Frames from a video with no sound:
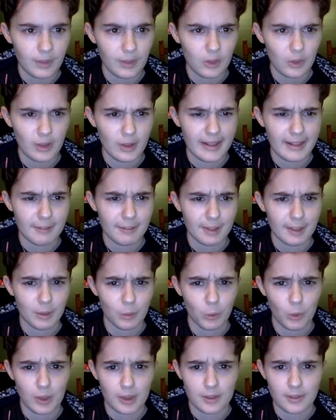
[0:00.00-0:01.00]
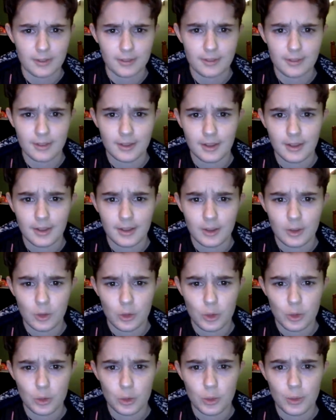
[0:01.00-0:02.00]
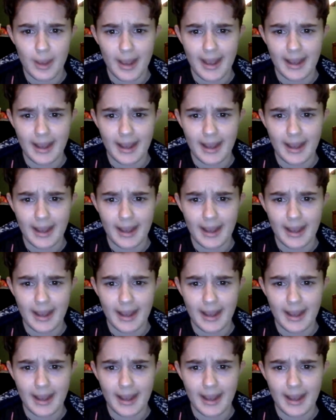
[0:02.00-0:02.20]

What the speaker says: So I have like 2